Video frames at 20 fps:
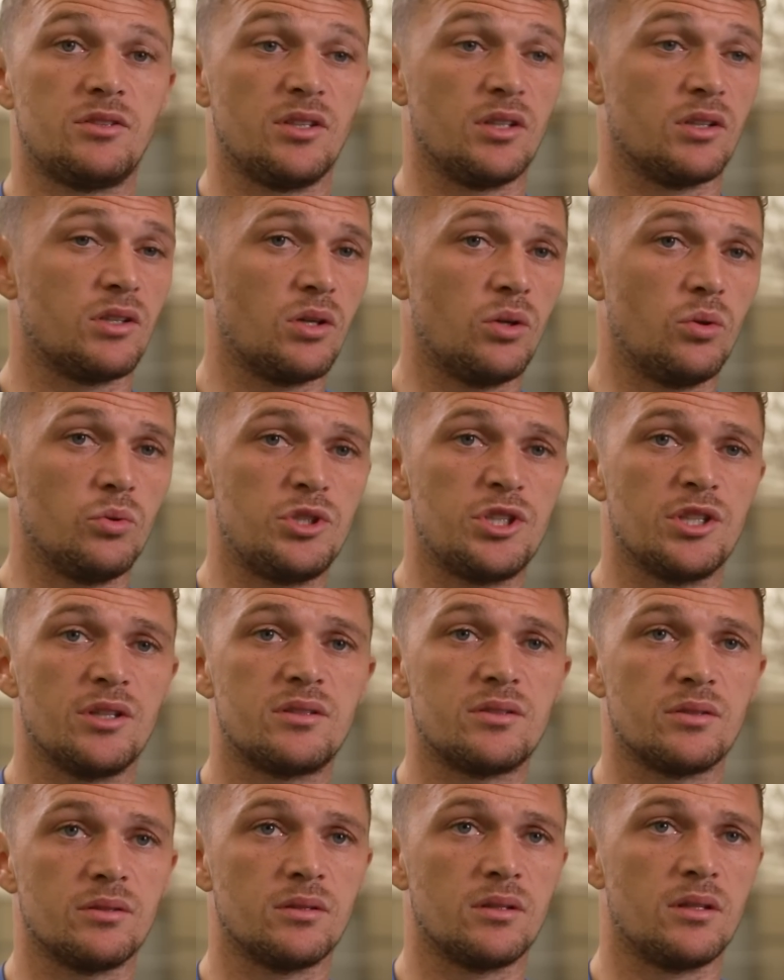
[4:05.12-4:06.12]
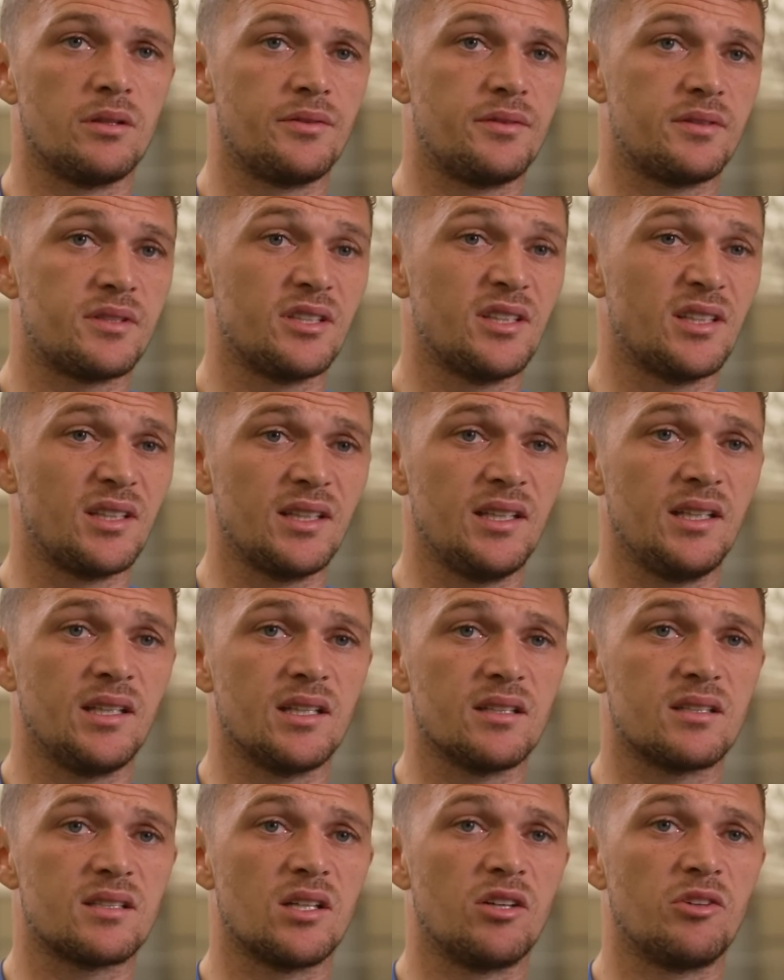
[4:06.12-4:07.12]
the culture, to the league
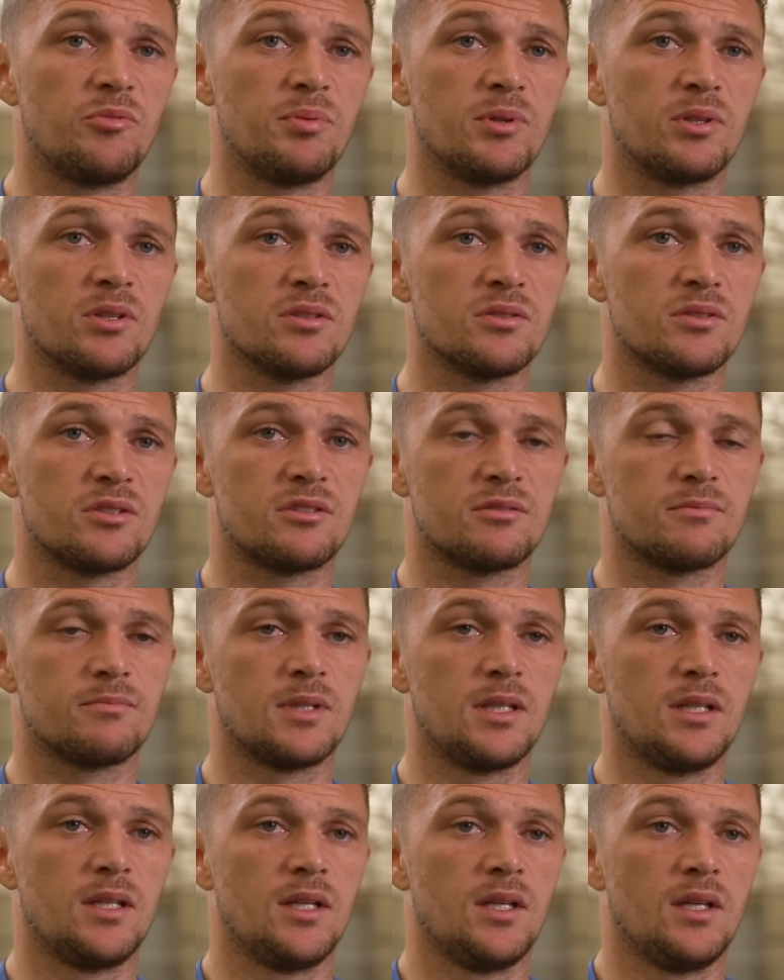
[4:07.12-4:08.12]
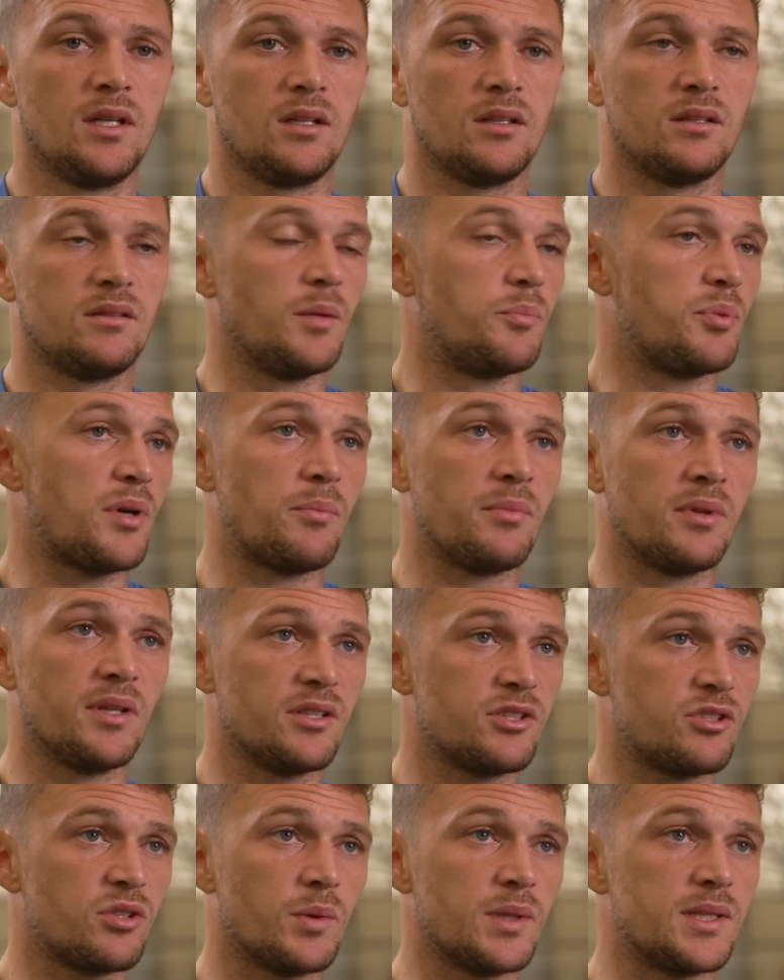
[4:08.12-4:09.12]
itself, because the Premier
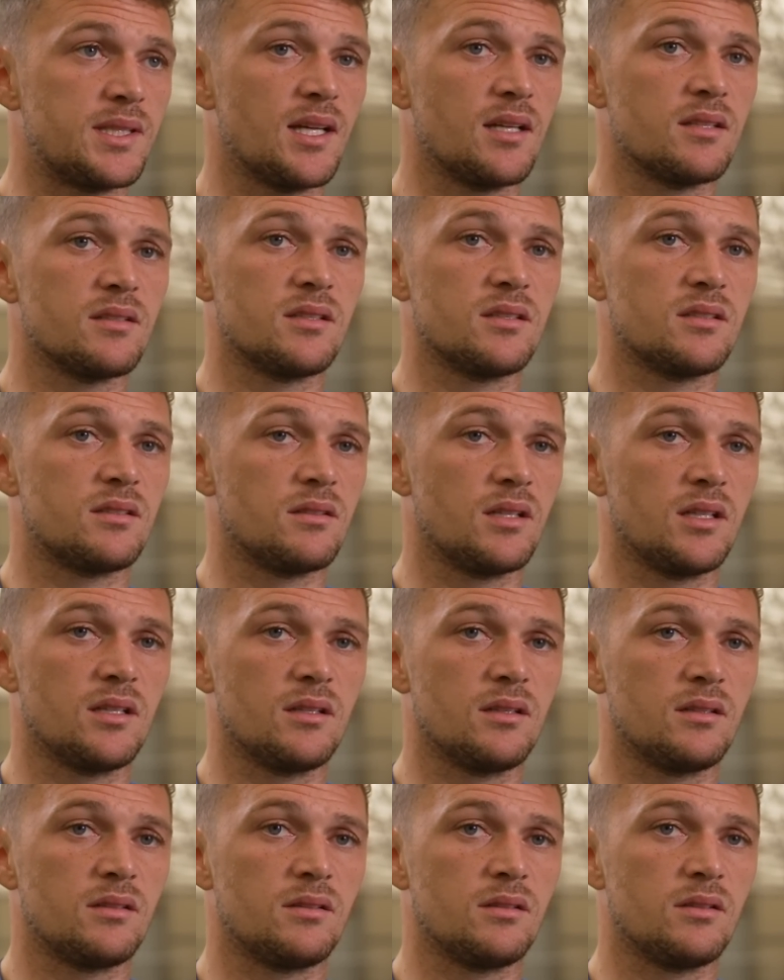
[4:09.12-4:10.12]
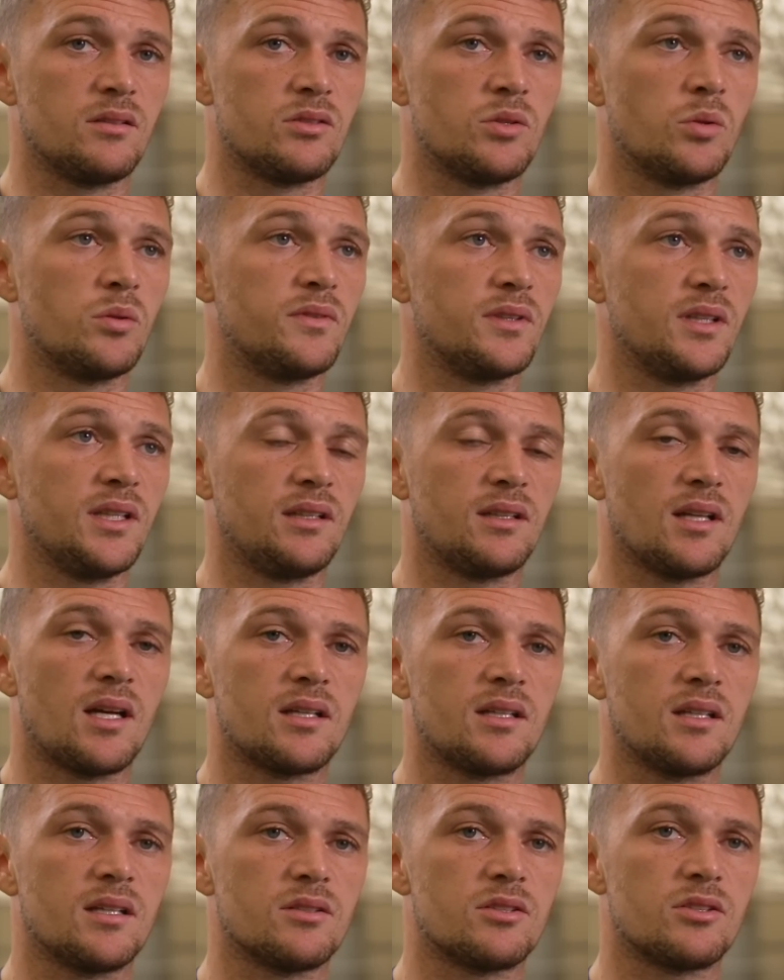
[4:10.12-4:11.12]
League's so intense. There's no other league
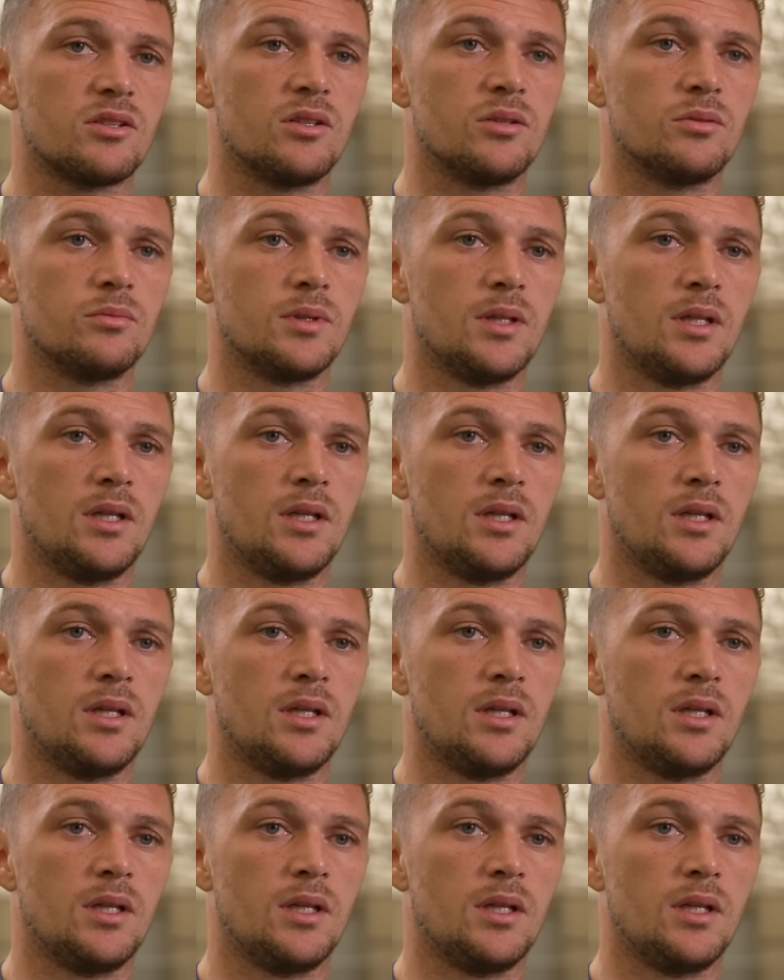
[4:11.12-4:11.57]
like it. So,